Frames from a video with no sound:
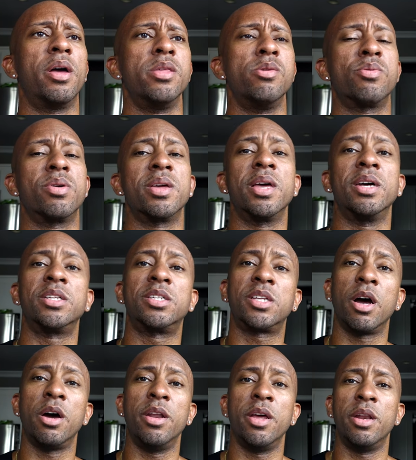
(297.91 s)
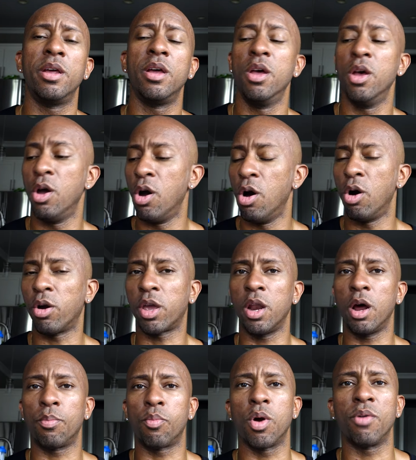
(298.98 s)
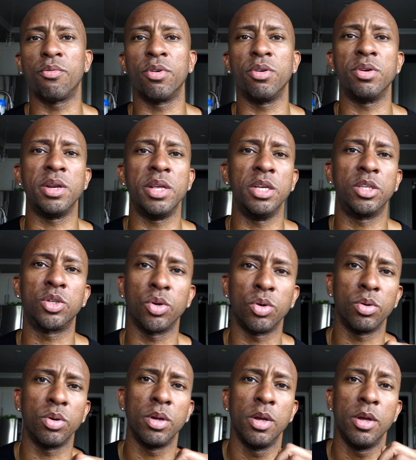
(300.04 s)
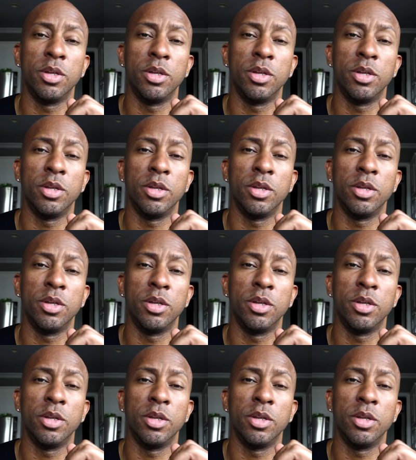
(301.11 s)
and you could get started hook it up wherever you need to.